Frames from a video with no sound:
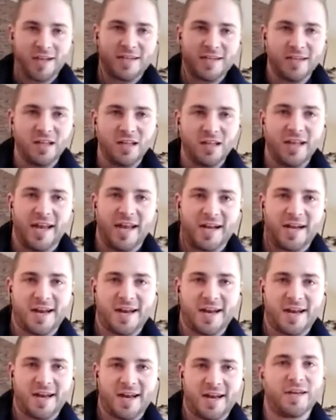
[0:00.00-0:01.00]
want to deal in
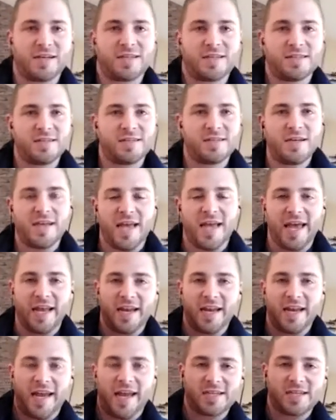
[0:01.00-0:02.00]
economics
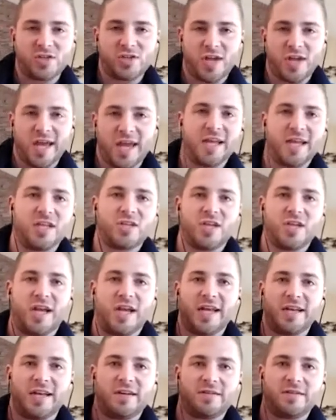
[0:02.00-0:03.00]
and exchange
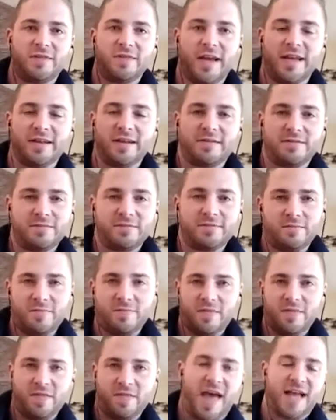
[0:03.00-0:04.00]
and
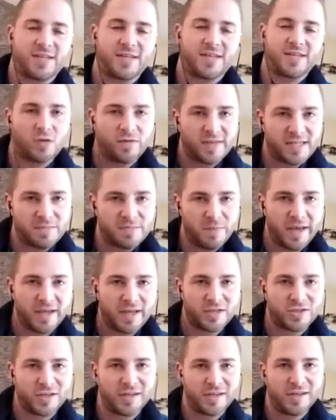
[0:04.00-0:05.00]
that sort of
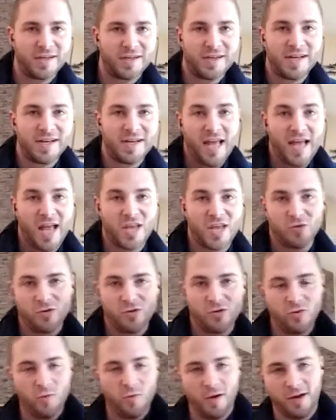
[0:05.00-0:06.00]
expansion, and you
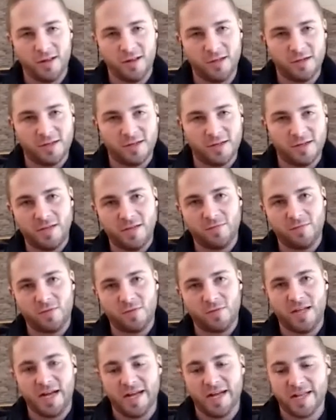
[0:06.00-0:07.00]
do want to learn
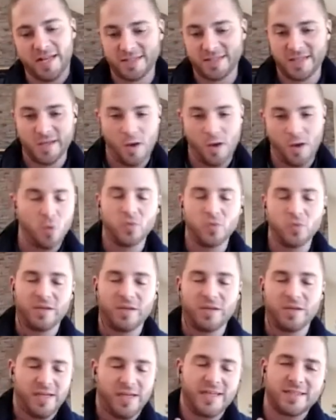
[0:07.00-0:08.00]
self-reliance, the
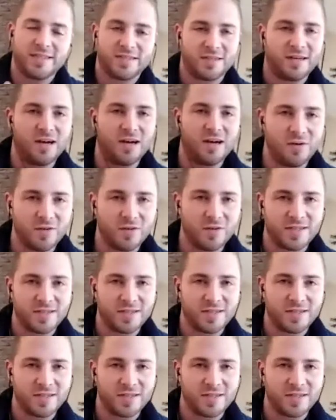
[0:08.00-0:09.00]
only place to go
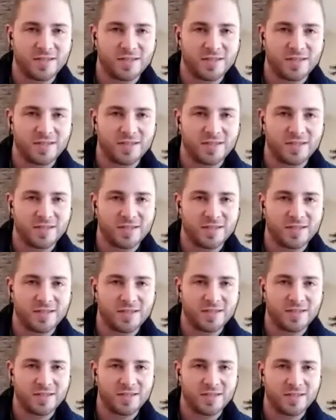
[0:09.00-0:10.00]
is where
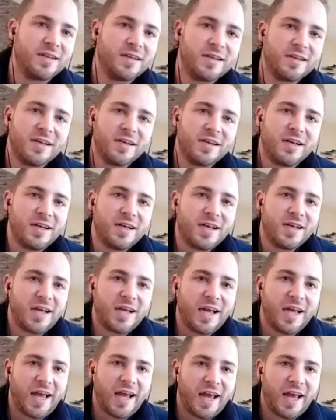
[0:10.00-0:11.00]
there's nothing but coyotes and
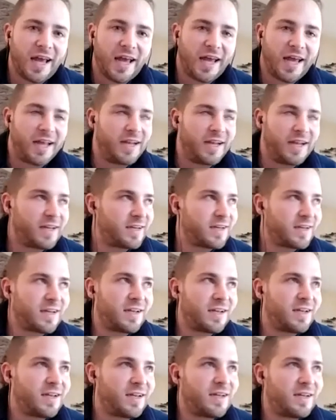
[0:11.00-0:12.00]
trees.
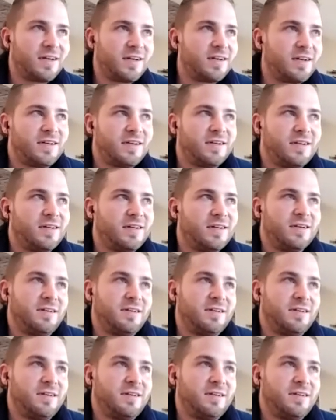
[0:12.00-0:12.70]
And